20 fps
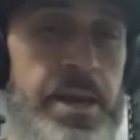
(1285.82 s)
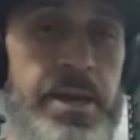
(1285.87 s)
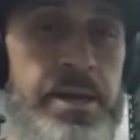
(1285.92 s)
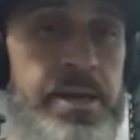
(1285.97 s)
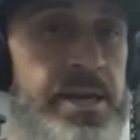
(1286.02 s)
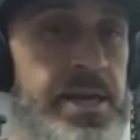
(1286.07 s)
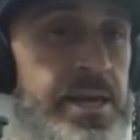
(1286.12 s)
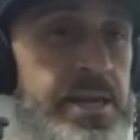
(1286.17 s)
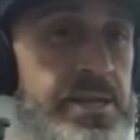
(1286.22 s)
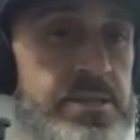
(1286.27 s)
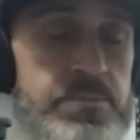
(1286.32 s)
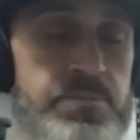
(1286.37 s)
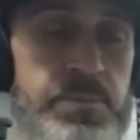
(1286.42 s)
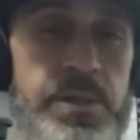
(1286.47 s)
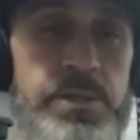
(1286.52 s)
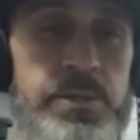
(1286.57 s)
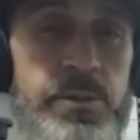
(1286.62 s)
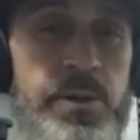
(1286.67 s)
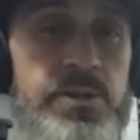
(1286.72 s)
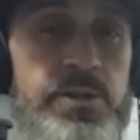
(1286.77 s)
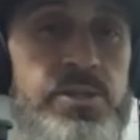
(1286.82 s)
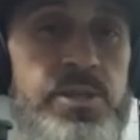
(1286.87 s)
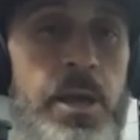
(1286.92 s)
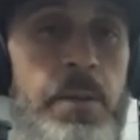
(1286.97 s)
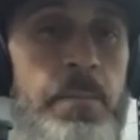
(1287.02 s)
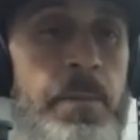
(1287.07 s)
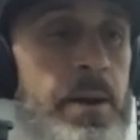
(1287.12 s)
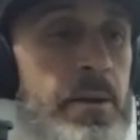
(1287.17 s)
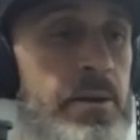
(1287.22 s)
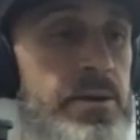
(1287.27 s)
and he's been doing
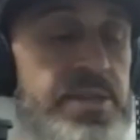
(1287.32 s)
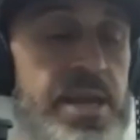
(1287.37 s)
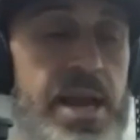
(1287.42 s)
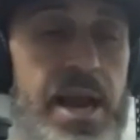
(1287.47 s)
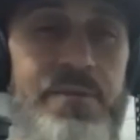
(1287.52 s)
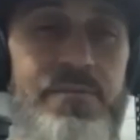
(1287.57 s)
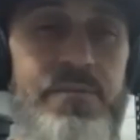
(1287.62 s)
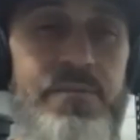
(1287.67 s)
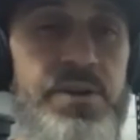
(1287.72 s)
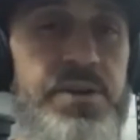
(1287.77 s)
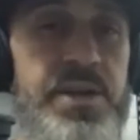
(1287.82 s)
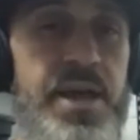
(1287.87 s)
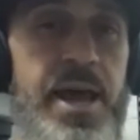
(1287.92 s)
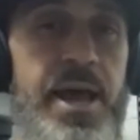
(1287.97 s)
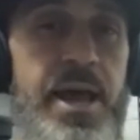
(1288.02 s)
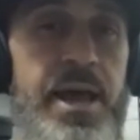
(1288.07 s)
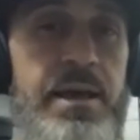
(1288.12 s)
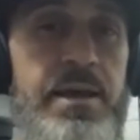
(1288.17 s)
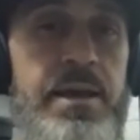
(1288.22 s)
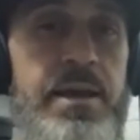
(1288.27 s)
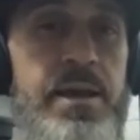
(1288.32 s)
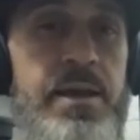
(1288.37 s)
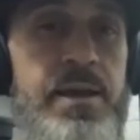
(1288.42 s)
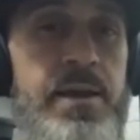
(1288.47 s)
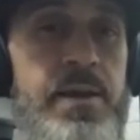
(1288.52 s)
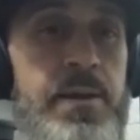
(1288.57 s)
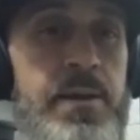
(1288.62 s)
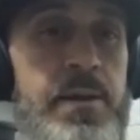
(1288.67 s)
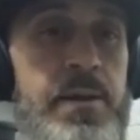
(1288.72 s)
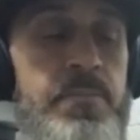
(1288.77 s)
Sam Harris every day.
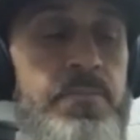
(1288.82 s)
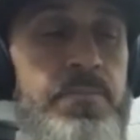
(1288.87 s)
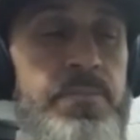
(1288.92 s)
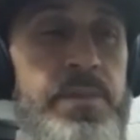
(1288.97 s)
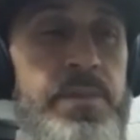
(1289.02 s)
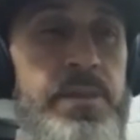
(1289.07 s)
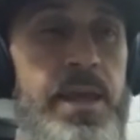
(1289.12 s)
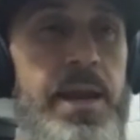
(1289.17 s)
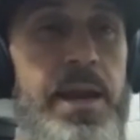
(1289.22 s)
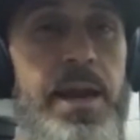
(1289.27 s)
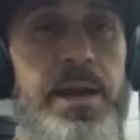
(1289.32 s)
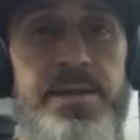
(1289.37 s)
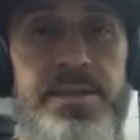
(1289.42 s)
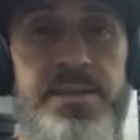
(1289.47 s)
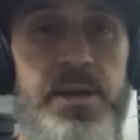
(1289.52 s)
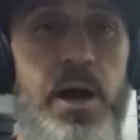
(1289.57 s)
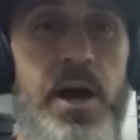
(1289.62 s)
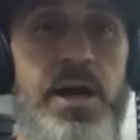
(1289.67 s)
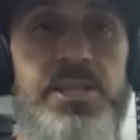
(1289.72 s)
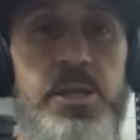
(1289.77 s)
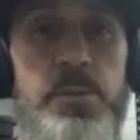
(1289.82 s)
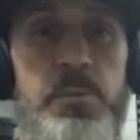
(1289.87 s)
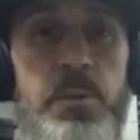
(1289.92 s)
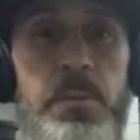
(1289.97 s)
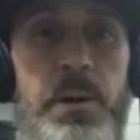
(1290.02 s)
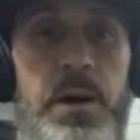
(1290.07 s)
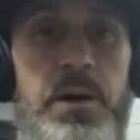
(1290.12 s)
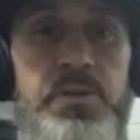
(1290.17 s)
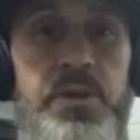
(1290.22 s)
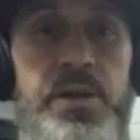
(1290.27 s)
And I talked to him
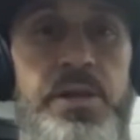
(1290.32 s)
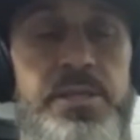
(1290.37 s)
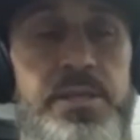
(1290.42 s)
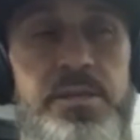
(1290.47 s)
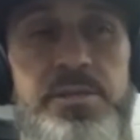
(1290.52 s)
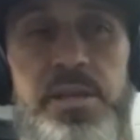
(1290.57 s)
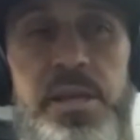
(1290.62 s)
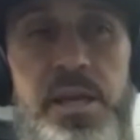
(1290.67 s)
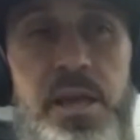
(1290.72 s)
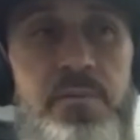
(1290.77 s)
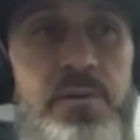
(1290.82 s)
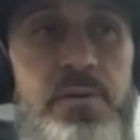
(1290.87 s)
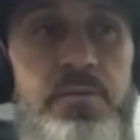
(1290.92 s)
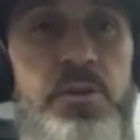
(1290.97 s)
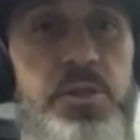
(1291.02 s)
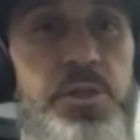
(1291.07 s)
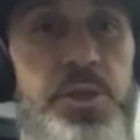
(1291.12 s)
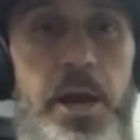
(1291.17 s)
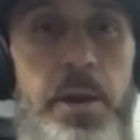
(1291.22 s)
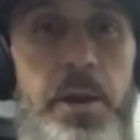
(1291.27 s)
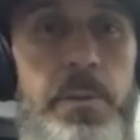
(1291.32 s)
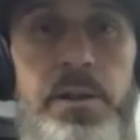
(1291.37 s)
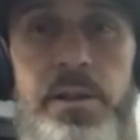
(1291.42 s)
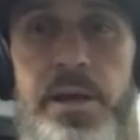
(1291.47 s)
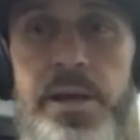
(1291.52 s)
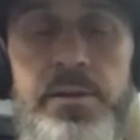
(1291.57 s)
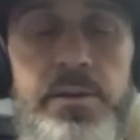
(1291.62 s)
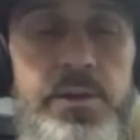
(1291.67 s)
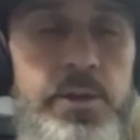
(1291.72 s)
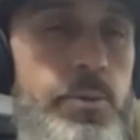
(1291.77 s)
about this and I was like, have you ever thought about
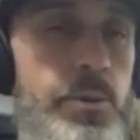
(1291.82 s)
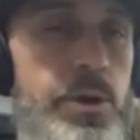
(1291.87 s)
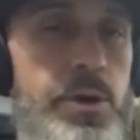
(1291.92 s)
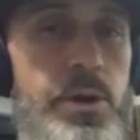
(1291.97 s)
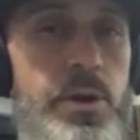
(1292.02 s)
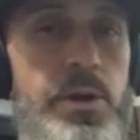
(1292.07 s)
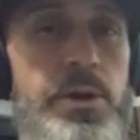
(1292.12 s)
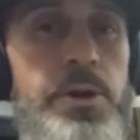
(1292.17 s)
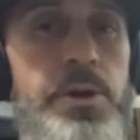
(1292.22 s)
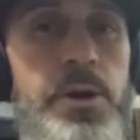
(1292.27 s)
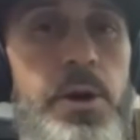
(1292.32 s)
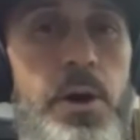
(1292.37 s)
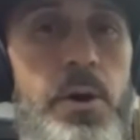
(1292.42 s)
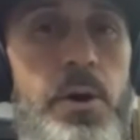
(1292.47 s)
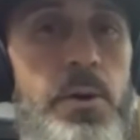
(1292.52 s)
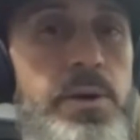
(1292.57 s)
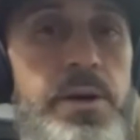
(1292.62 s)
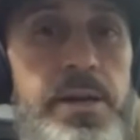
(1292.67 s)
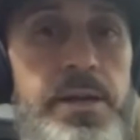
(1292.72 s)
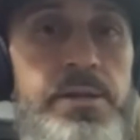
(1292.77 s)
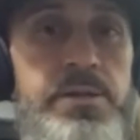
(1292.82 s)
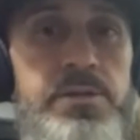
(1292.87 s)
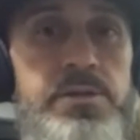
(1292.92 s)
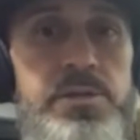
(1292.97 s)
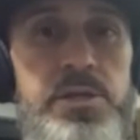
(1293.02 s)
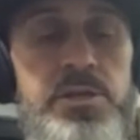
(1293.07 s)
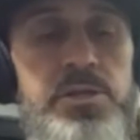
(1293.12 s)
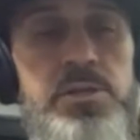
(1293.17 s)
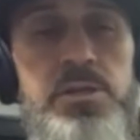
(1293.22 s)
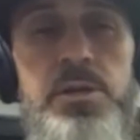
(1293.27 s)
like doing it on your own? And he
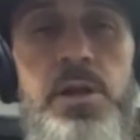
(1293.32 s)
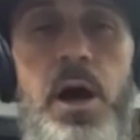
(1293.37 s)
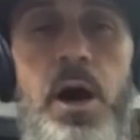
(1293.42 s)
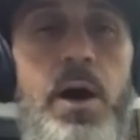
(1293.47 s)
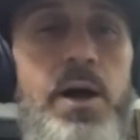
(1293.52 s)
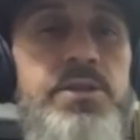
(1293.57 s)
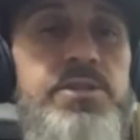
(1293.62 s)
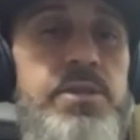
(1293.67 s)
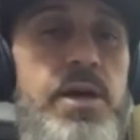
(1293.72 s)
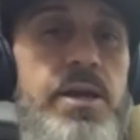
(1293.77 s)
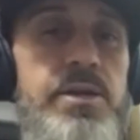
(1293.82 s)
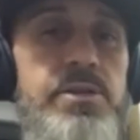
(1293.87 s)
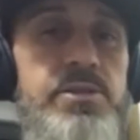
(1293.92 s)
just, no, it's not his